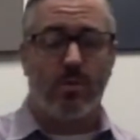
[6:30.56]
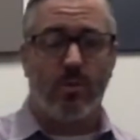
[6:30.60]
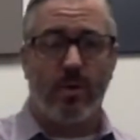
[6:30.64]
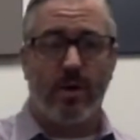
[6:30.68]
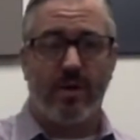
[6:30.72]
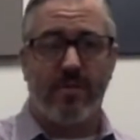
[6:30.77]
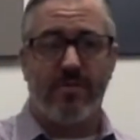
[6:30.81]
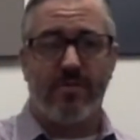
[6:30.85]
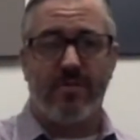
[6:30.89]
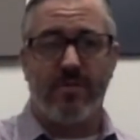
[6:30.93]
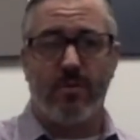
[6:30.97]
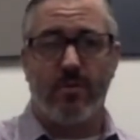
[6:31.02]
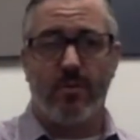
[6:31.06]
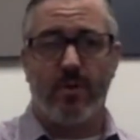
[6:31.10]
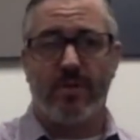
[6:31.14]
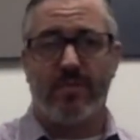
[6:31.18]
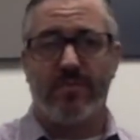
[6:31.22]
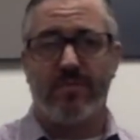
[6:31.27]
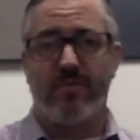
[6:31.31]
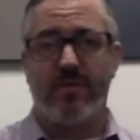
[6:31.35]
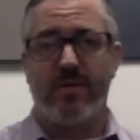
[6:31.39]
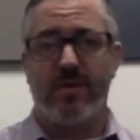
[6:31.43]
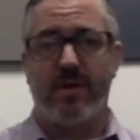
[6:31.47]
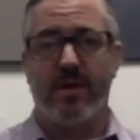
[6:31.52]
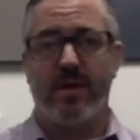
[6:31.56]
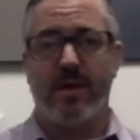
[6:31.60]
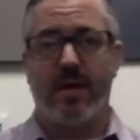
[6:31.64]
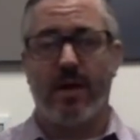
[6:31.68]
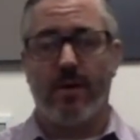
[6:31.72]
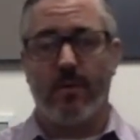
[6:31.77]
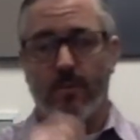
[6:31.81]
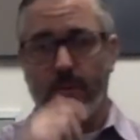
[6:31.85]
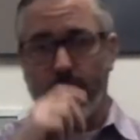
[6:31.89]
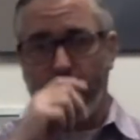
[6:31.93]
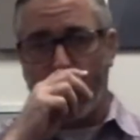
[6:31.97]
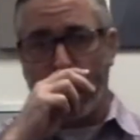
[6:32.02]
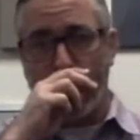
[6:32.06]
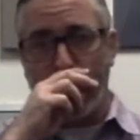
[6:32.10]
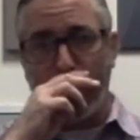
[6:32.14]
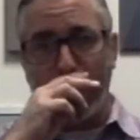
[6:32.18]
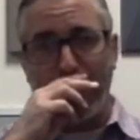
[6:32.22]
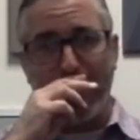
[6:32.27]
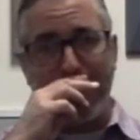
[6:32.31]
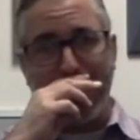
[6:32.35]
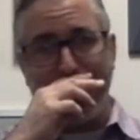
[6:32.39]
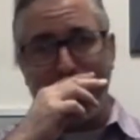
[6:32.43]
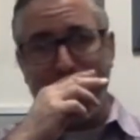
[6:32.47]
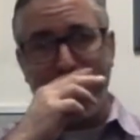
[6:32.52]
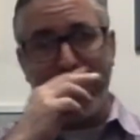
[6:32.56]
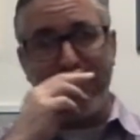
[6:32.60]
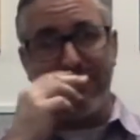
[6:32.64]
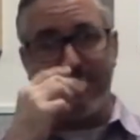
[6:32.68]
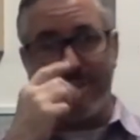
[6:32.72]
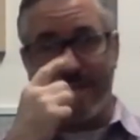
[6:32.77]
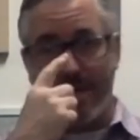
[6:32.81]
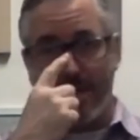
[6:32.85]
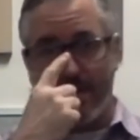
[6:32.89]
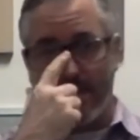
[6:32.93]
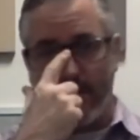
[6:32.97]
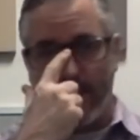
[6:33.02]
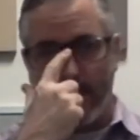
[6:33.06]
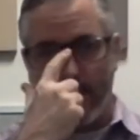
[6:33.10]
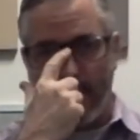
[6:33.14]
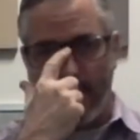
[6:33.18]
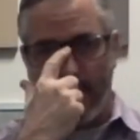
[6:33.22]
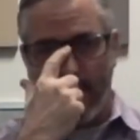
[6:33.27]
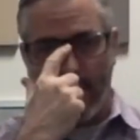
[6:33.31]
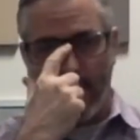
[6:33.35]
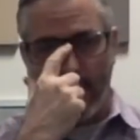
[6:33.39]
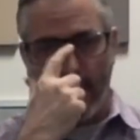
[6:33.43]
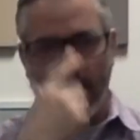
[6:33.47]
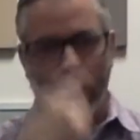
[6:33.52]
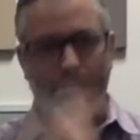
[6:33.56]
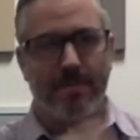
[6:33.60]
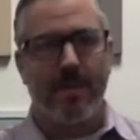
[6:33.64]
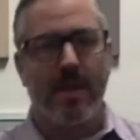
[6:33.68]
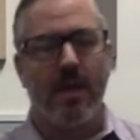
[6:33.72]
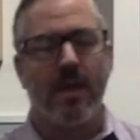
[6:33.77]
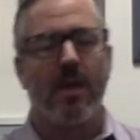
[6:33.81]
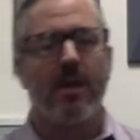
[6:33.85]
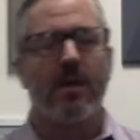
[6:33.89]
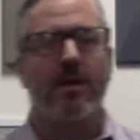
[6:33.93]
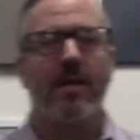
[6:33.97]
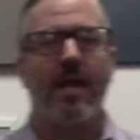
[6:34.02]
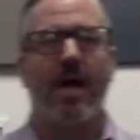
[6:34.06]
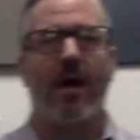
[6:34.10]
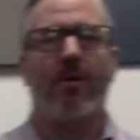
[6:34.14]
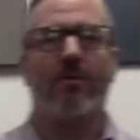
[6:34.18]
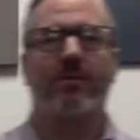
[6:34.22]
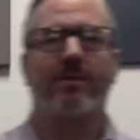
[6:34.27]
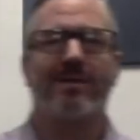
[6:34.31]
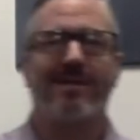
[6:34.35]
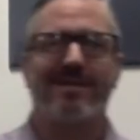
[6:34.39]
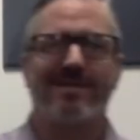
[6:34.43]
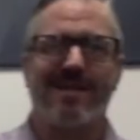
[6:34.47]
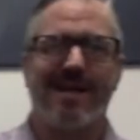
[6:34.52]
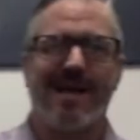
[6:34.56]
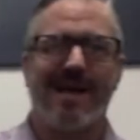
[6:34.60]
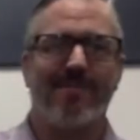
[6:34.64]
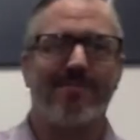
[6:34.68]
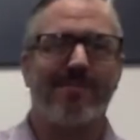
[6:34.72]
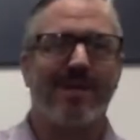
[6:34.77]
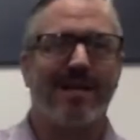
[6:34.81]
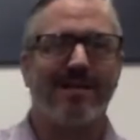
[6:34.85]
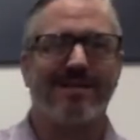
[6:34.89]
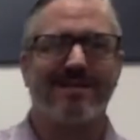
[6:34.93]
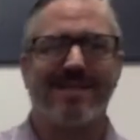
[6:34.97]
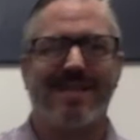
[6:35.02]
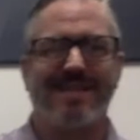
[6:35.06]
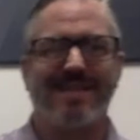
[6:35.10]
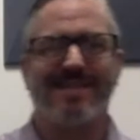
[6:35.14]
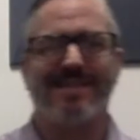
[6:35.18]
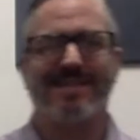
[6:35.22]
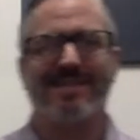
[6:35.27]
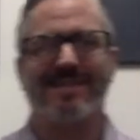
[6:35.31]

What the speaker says: with the music, okay? Now, I'm not saying to